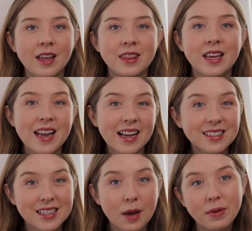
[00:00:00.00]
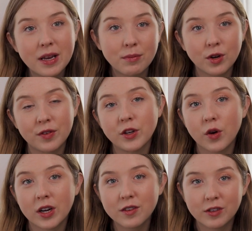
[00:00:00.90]
The next step in improving
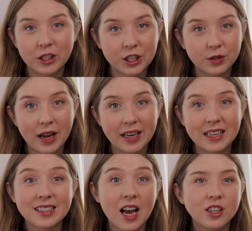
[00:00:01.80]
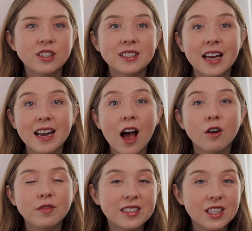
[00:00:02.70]
your conversion rate is to understand
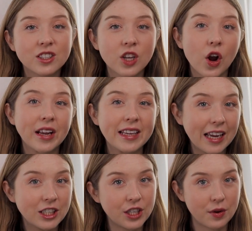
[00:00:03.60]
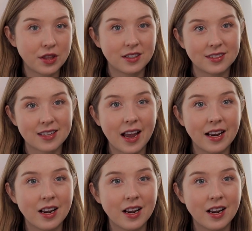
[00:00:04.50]
how visitors are engaging with your site.